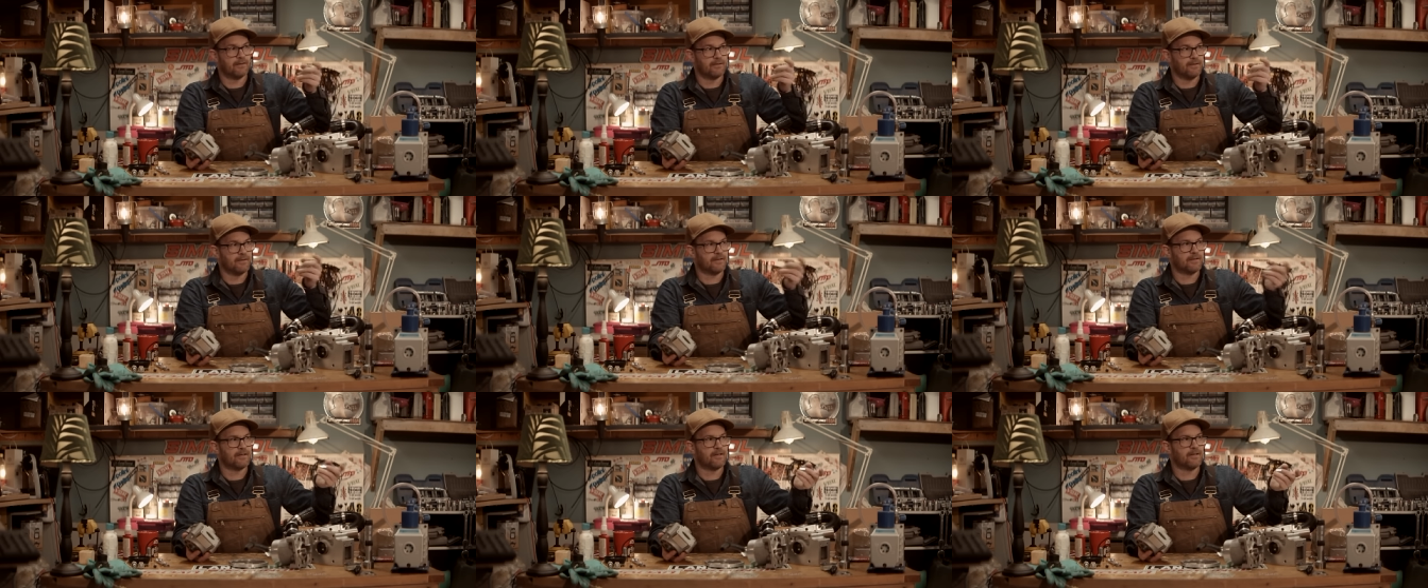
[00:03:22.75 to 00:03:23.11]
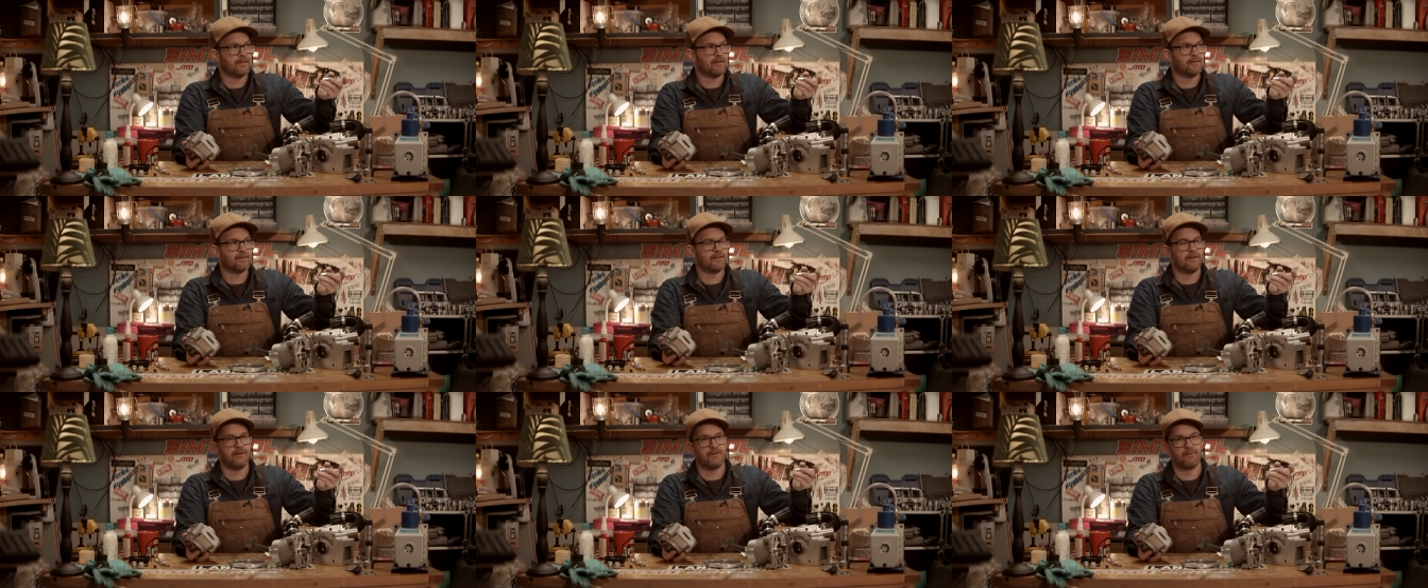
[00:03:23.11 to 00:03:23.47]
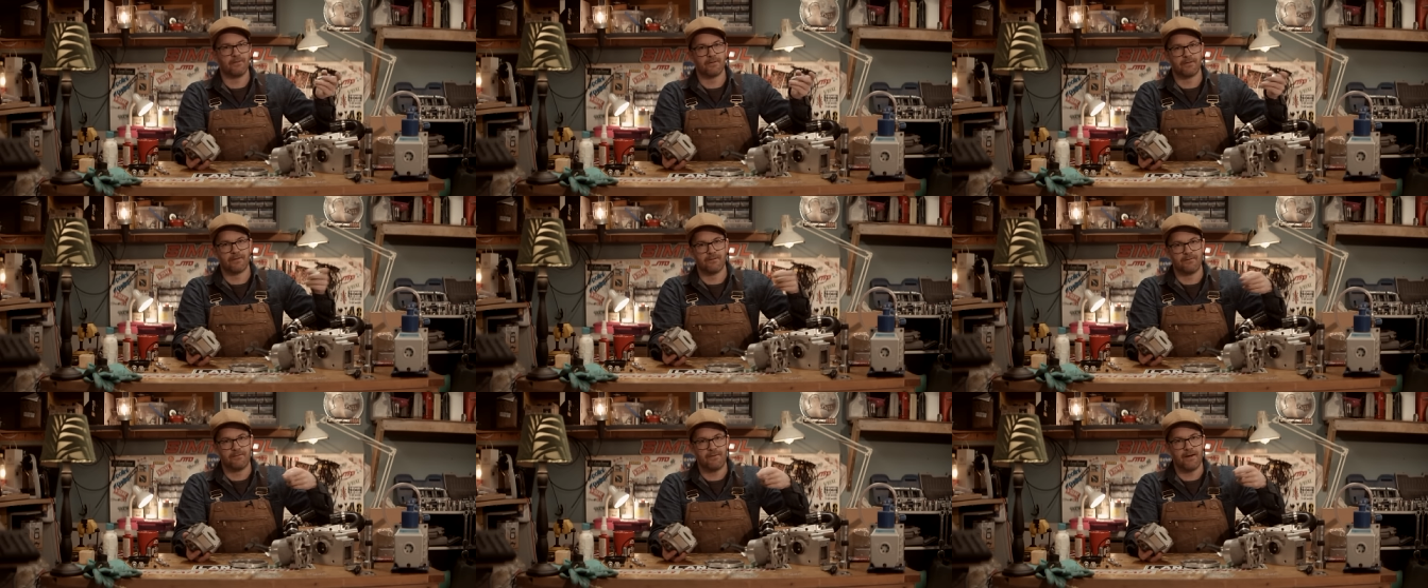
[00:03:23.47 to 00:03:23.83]
And the secondary
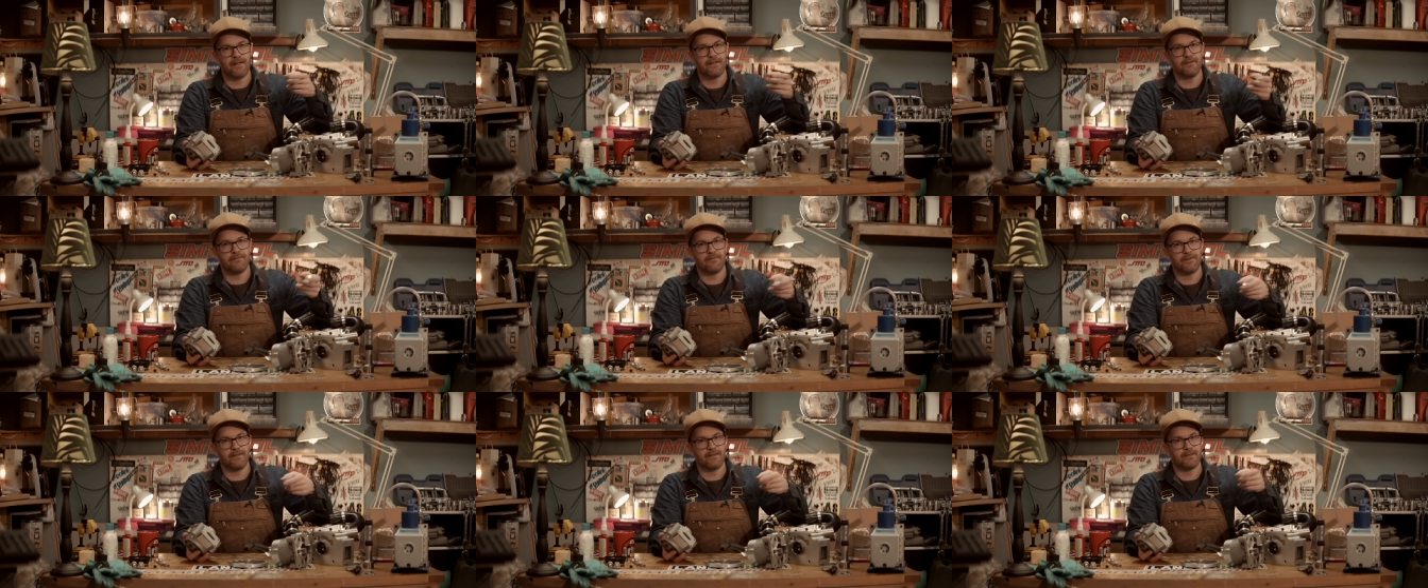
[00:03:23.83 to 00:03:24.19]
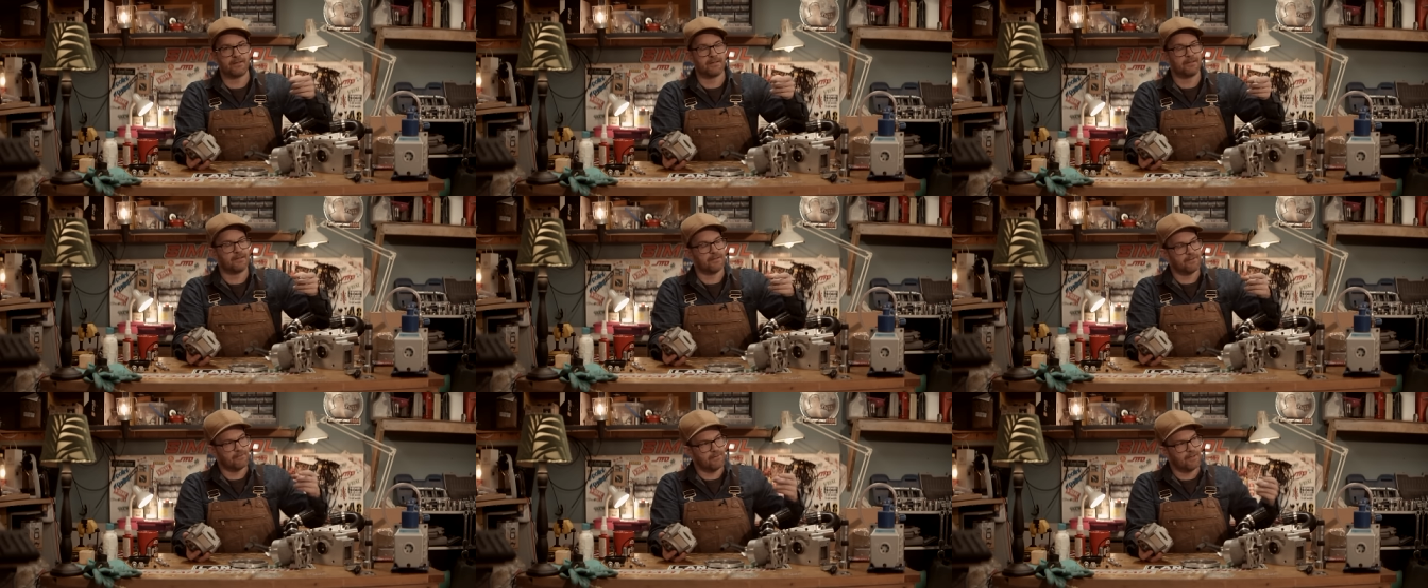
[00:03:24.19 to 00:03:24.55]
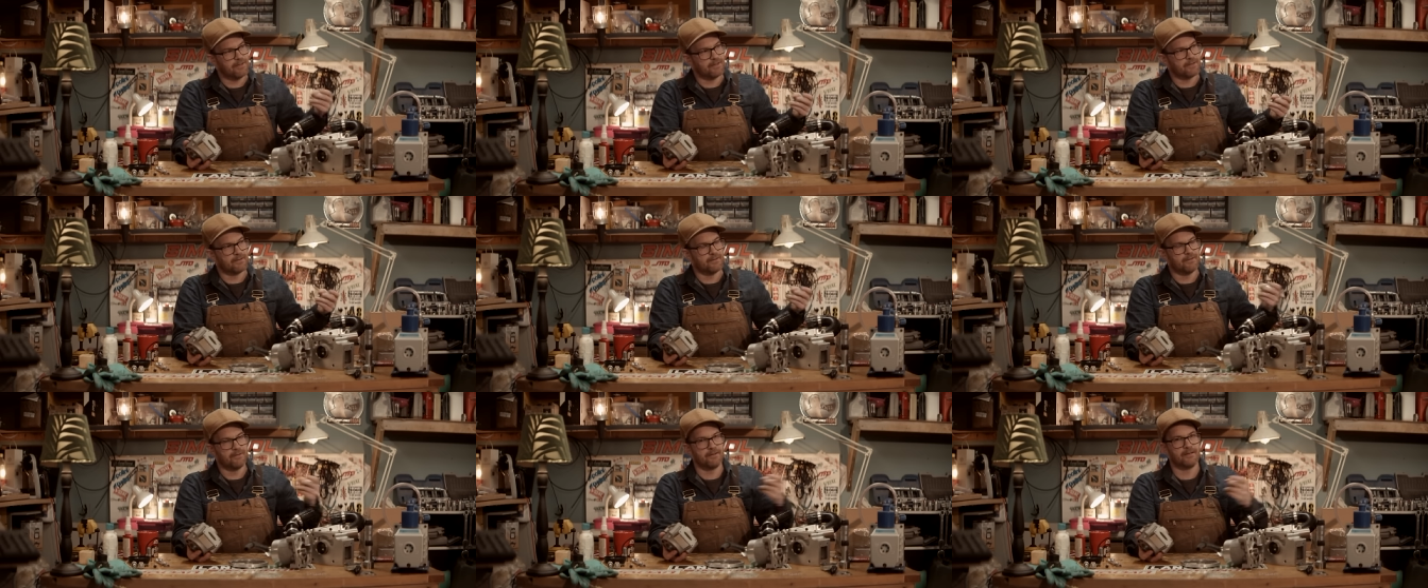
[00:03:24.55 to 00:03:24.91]
was a valveless
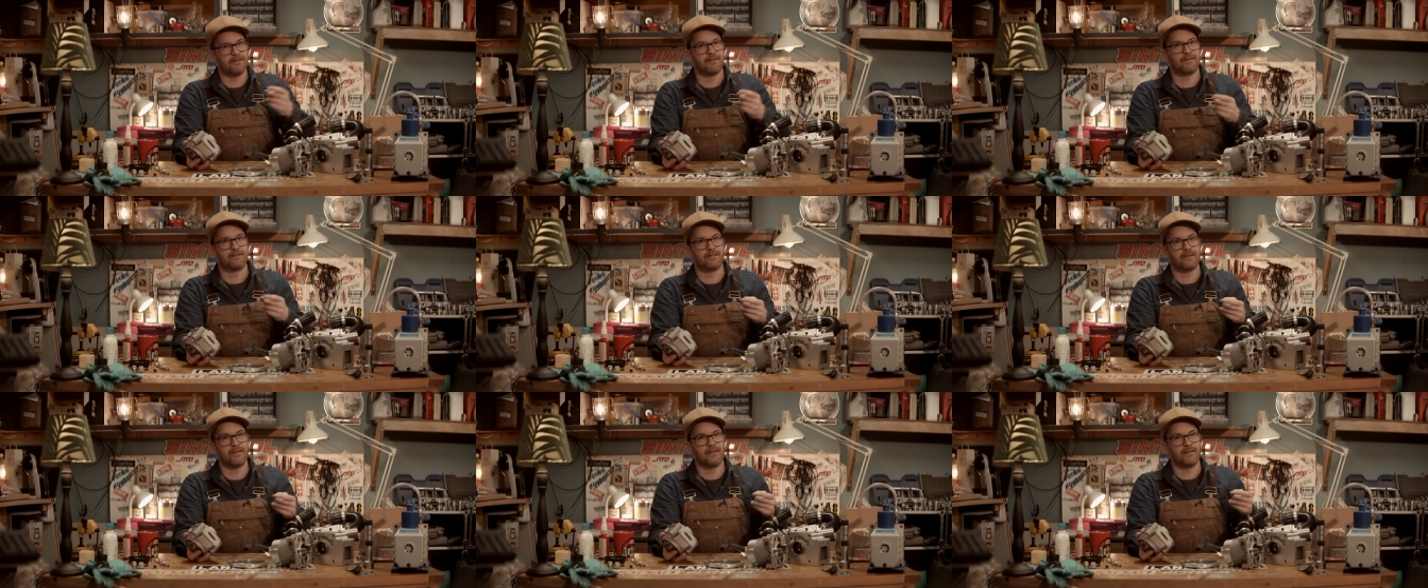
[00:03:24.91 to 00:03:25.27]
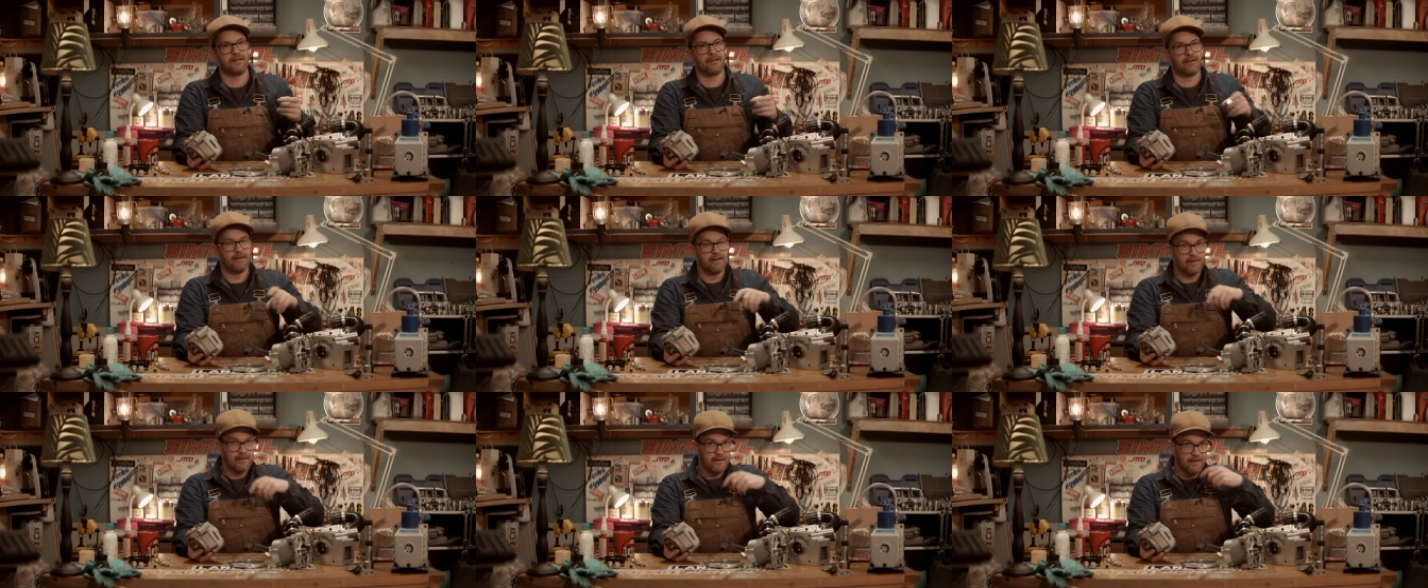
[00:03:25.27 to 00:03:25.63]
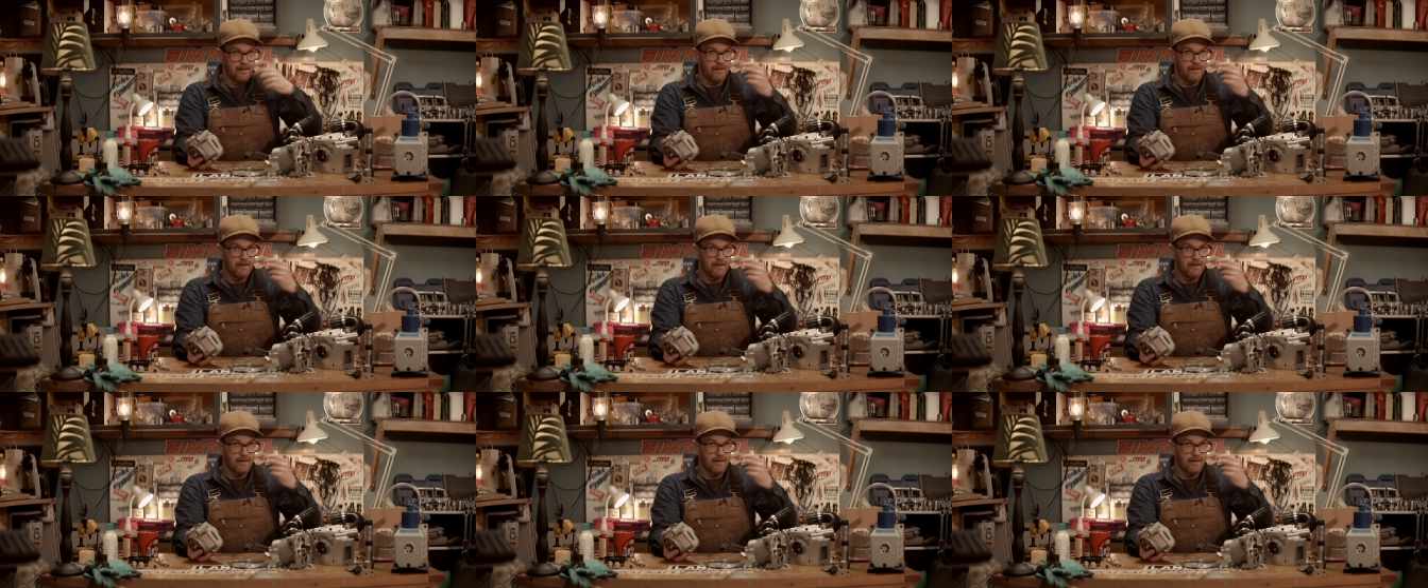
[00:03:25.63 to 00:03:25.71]
resonant intake.